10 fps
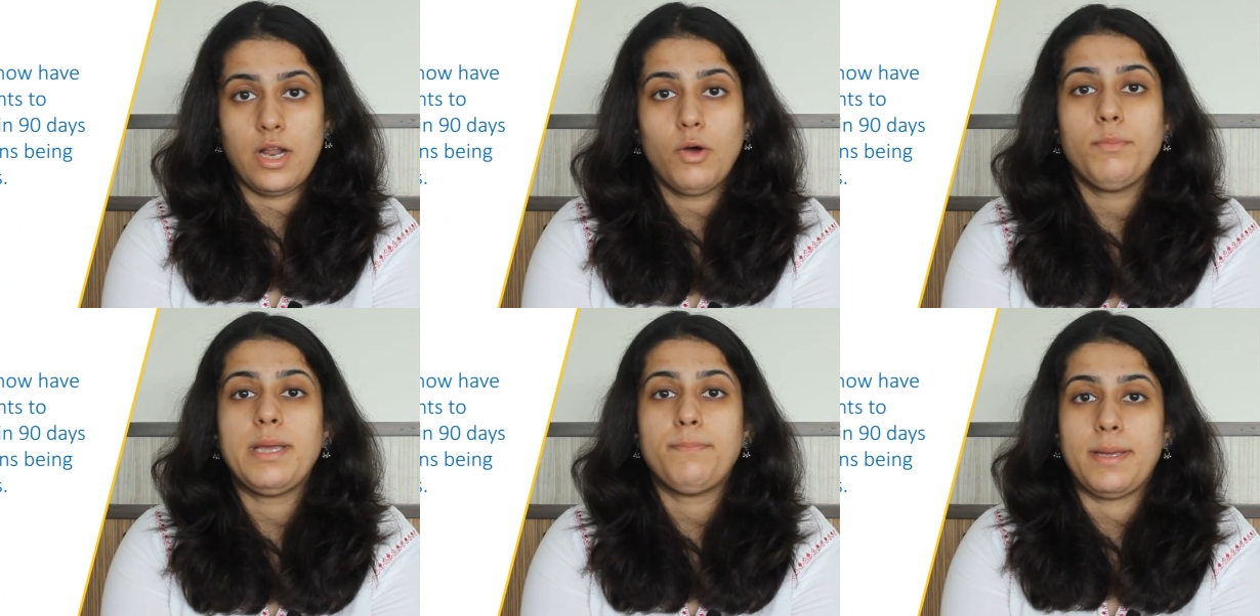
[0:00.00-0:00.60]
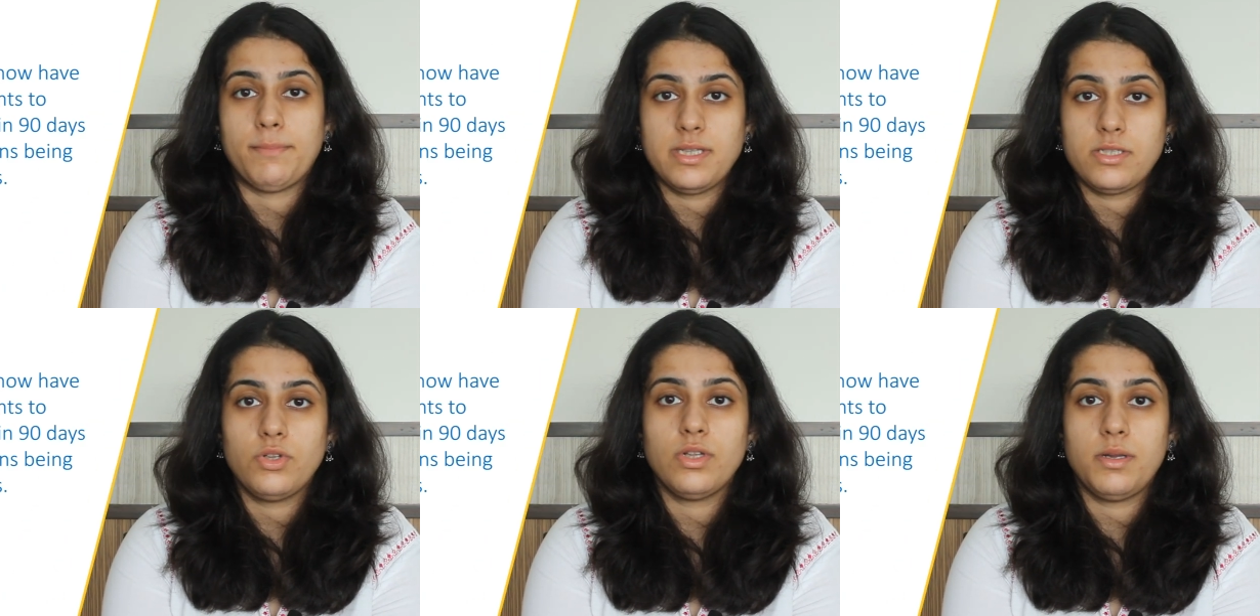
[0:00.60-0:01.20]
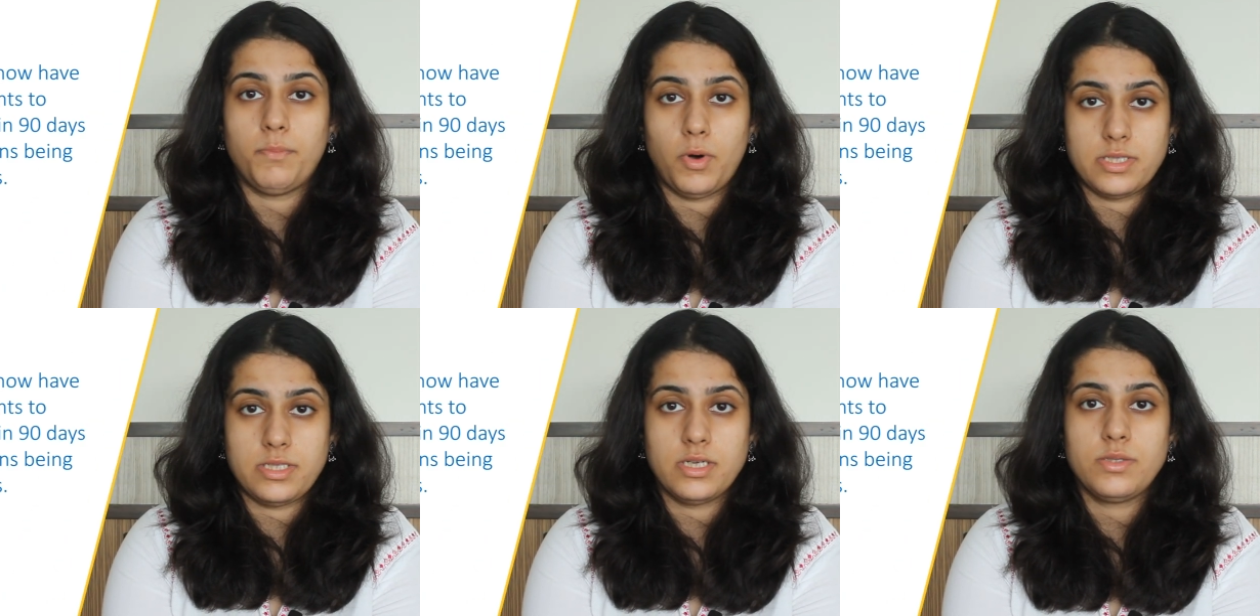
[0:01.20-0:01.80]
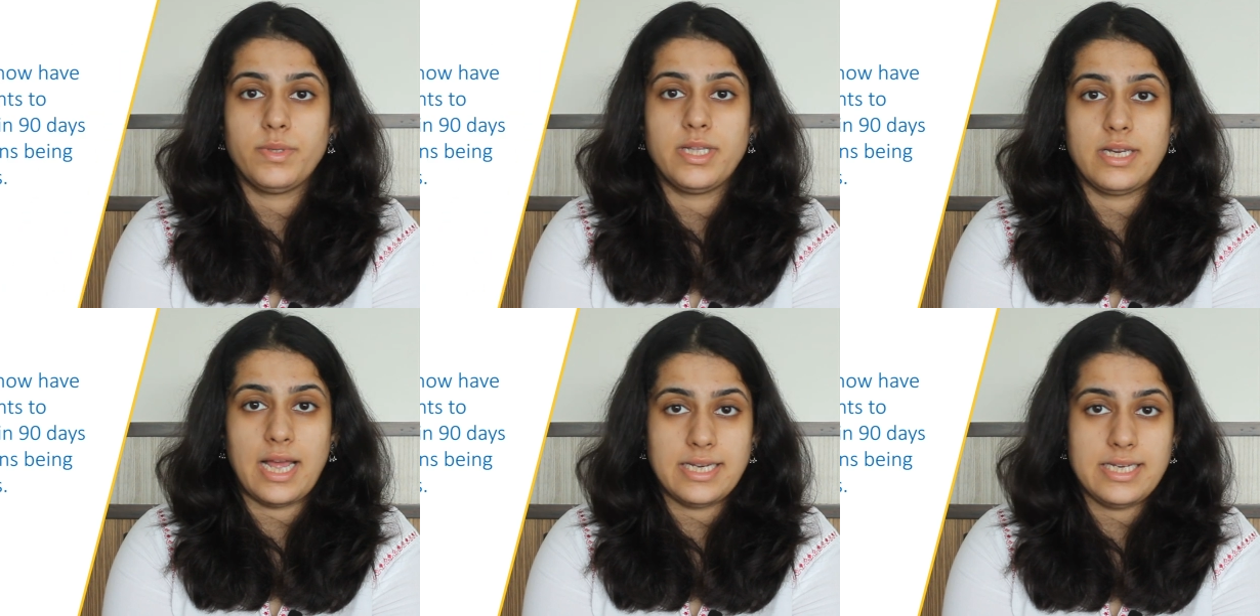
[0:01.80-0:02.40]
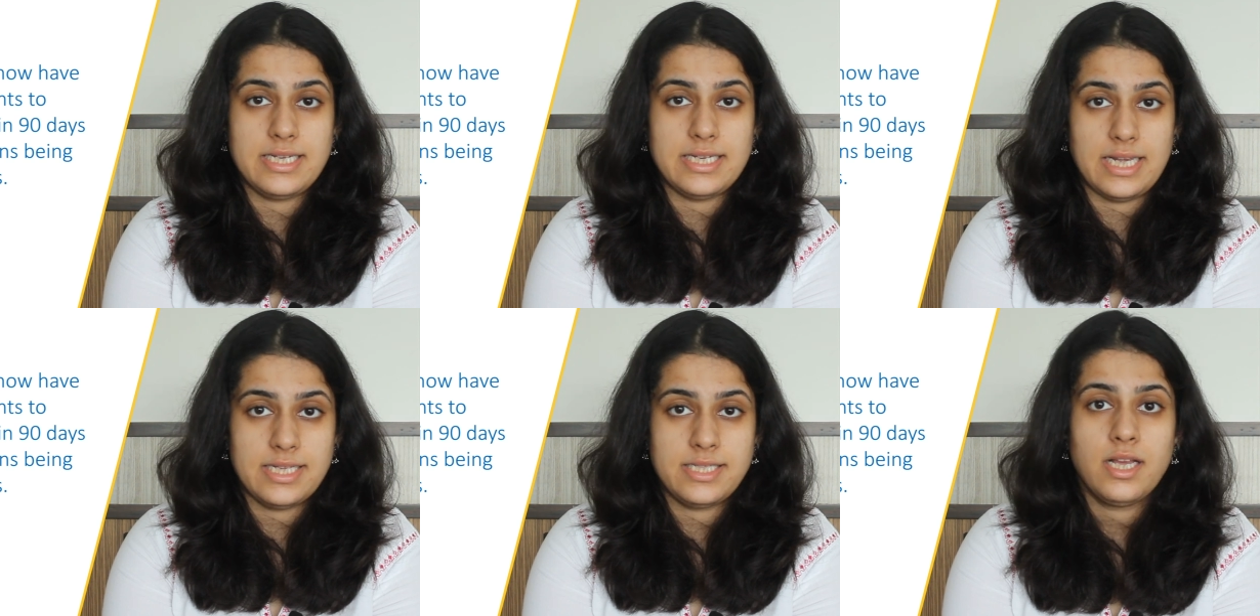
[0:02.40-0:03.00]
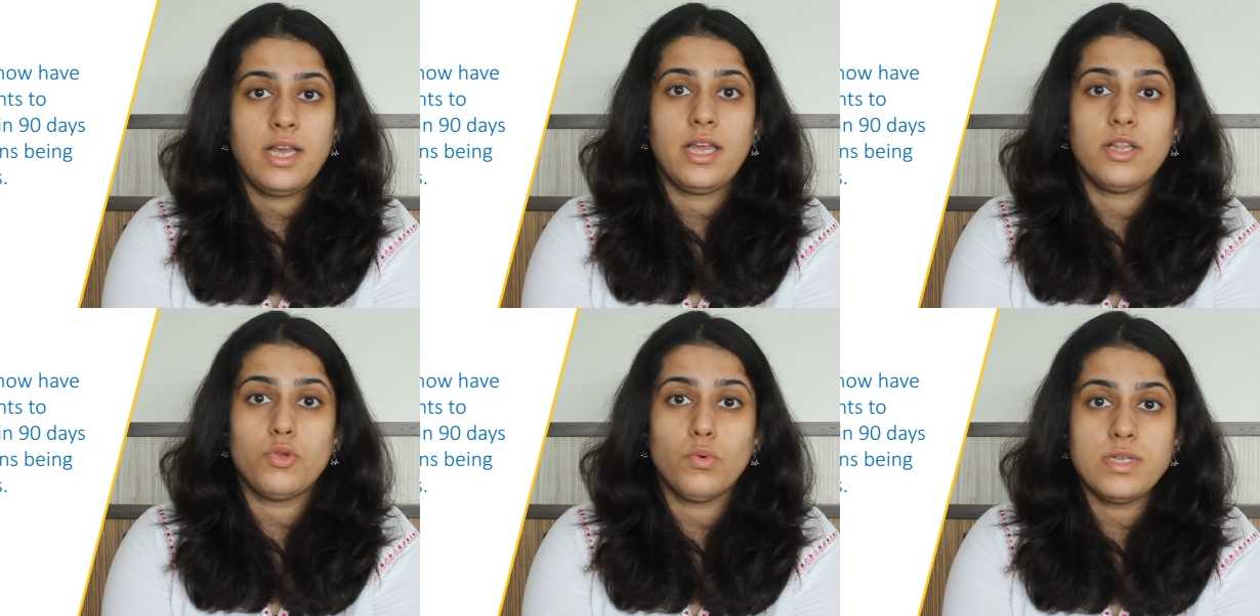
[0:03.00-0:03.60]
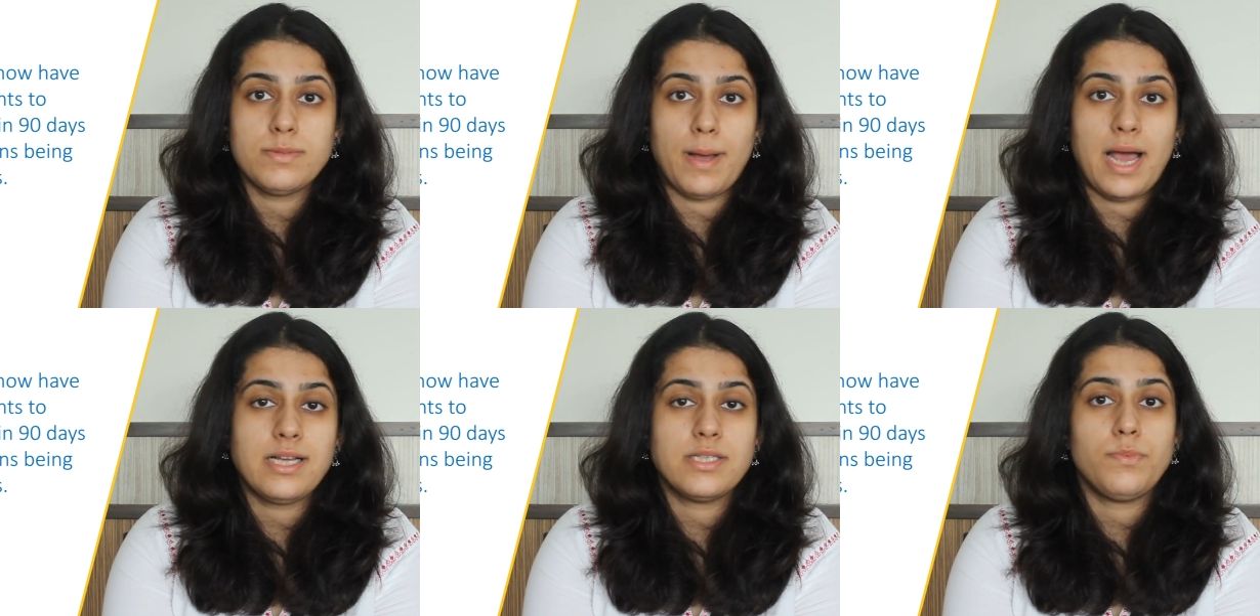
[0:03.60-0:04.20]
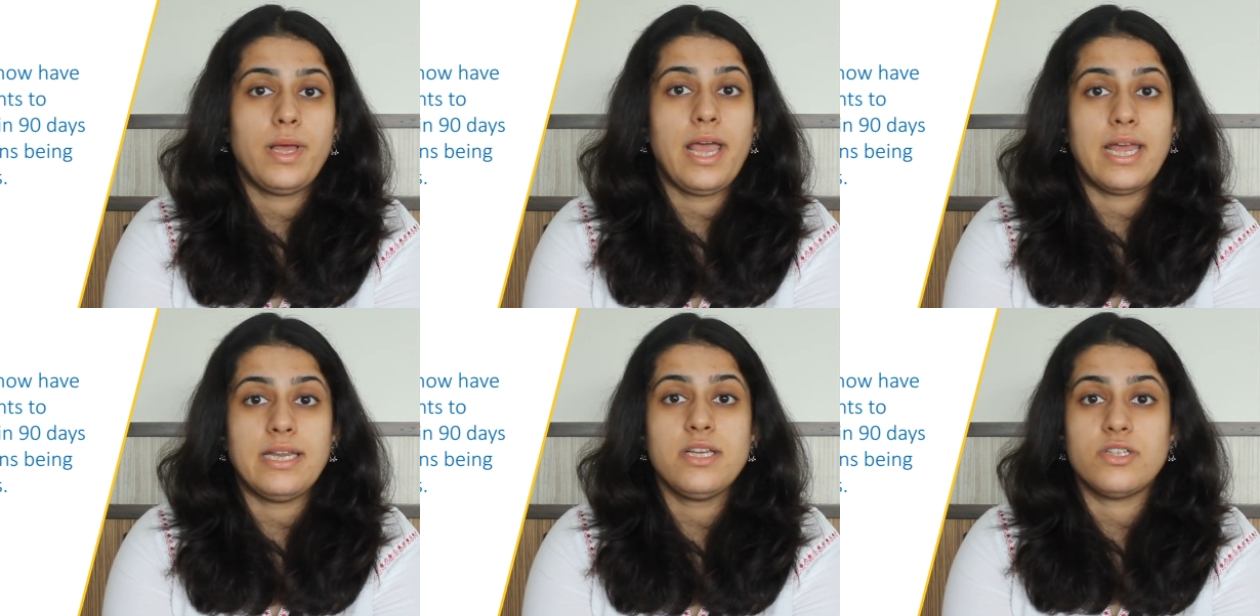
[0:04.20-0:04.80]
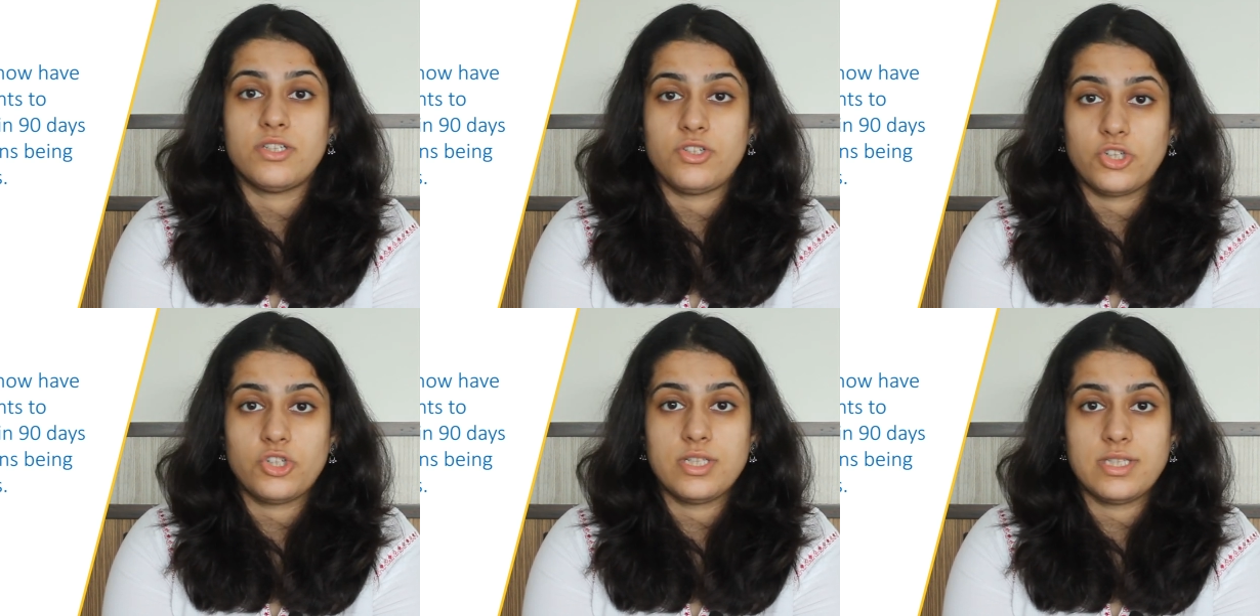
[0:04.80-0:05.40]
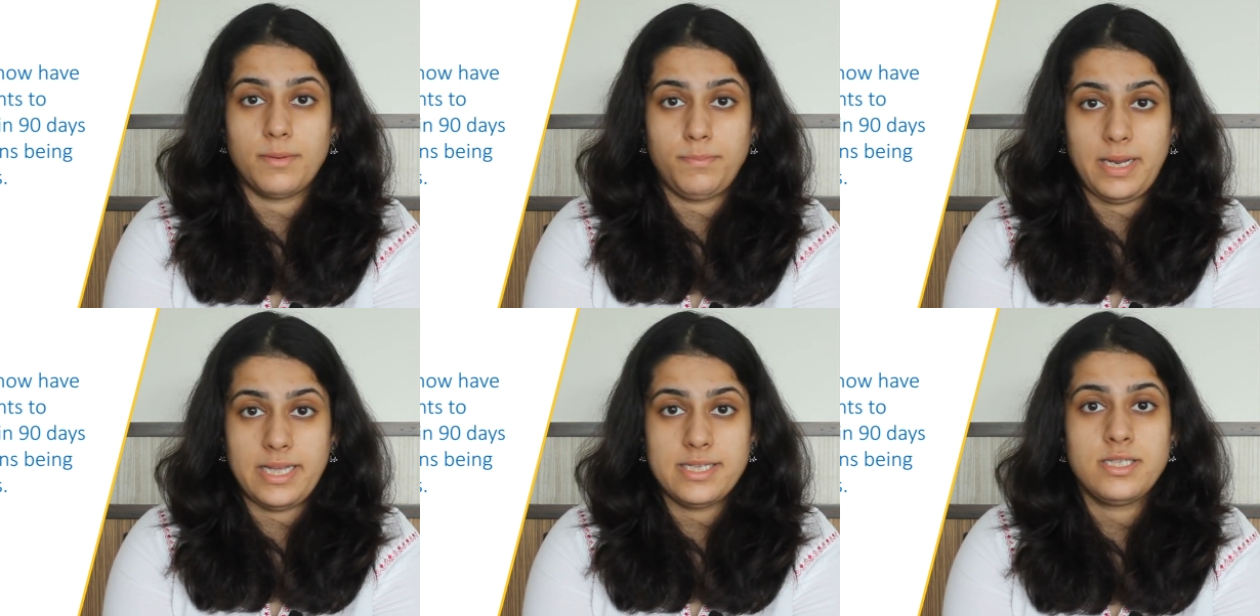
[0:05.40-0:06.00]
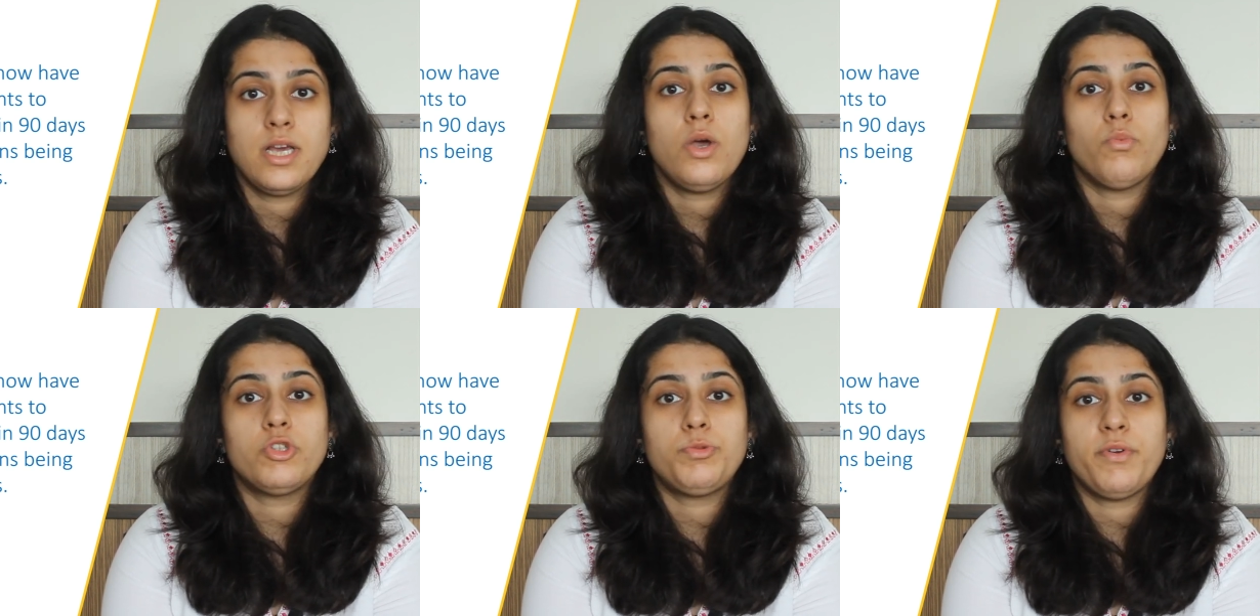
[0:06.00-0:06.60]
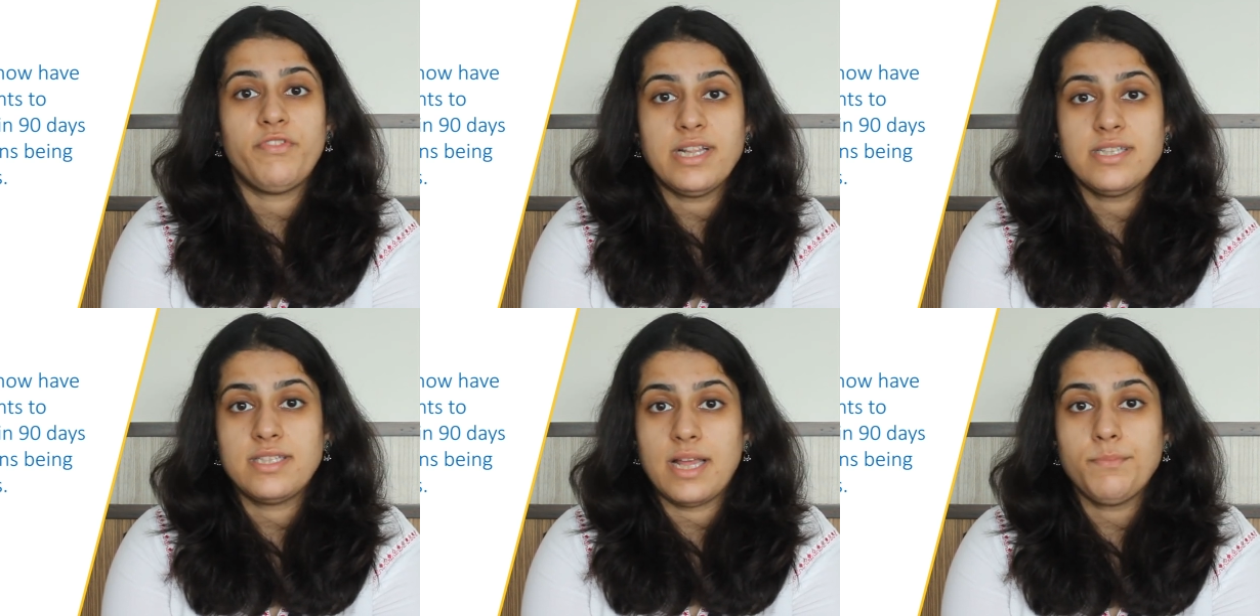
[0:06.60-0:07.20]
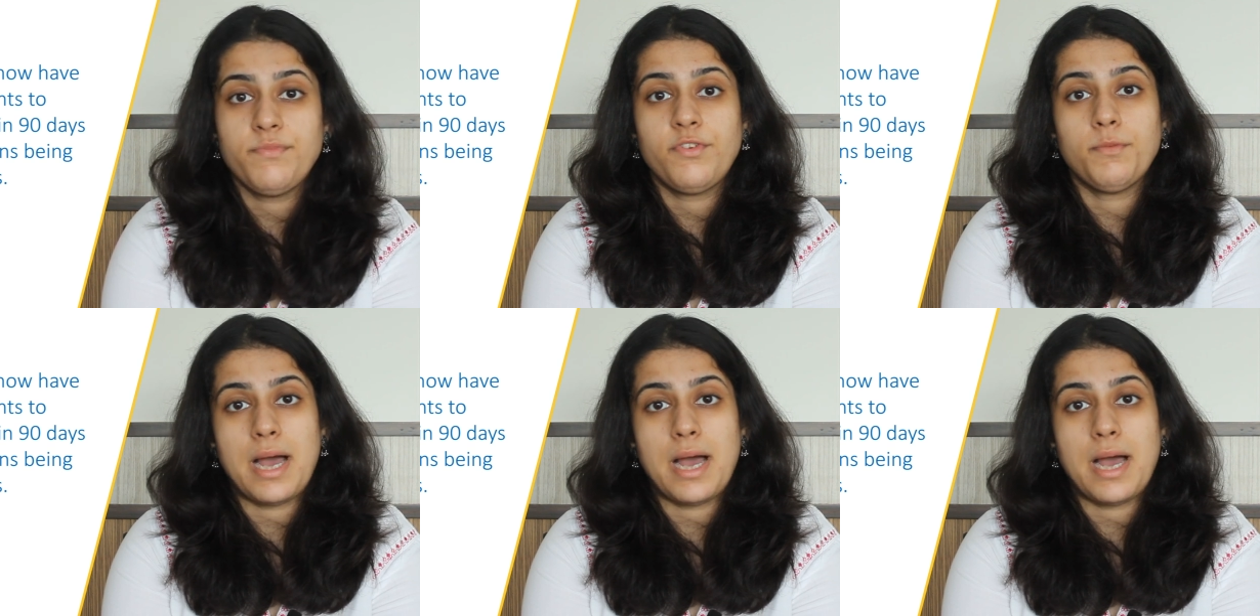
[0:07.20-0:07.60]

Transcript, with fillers: now make payments to the depositors within 90 days in those banks where any restrictions are placed which prevents them from